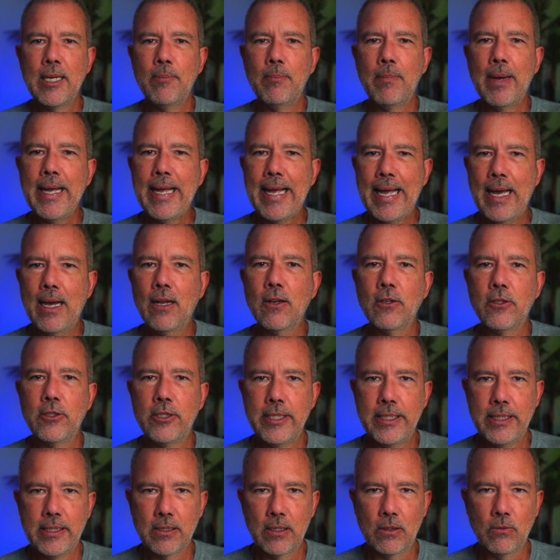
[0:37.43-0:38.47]
My
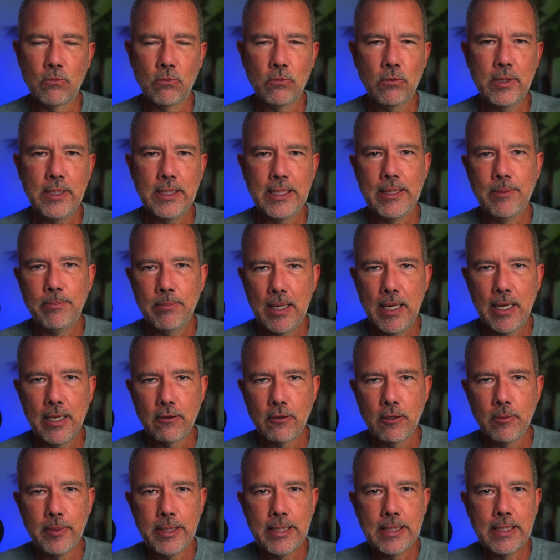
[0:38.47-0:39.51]
allergies are really
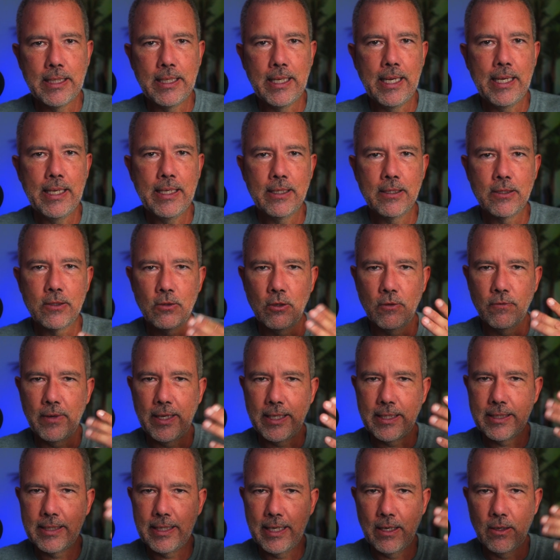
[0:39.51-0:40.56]
bothering me today. So if
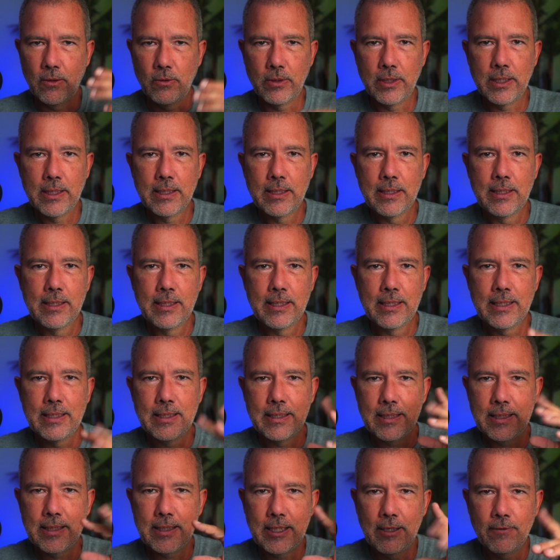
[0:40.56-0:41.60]
I sound
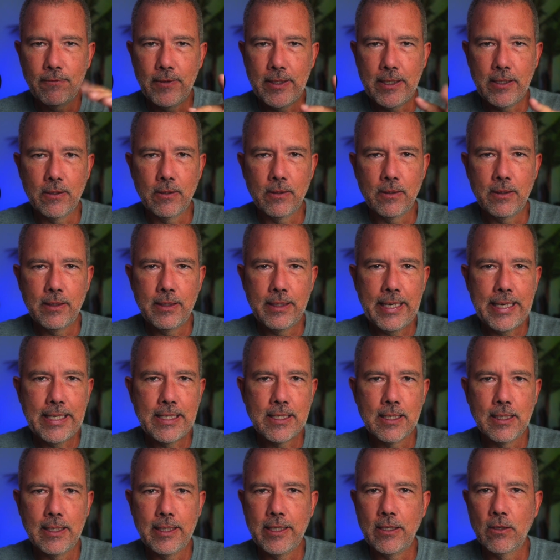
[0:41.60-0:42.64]
stuffy or
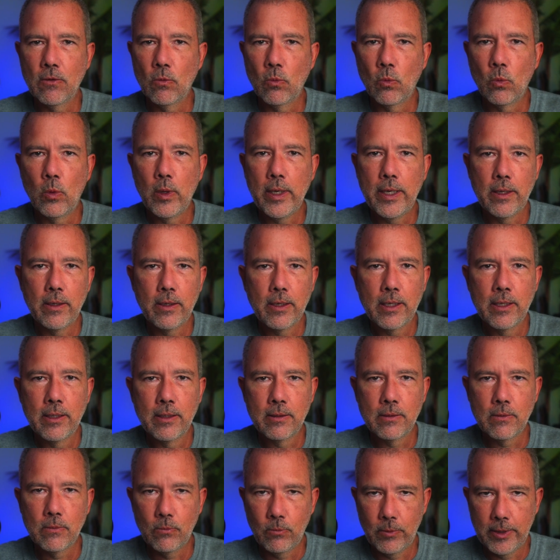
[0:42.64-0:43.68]
nasally or
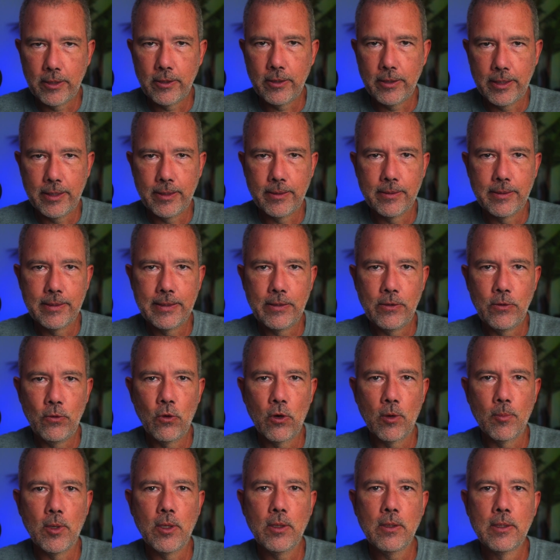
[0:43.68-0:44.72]
weirder than
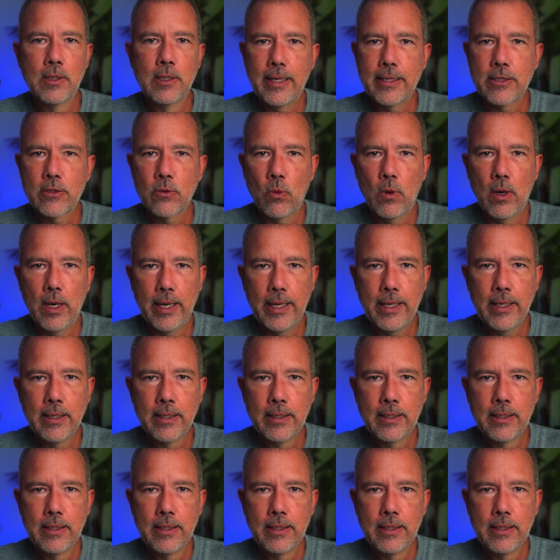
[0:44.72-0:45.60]
normal, that's why.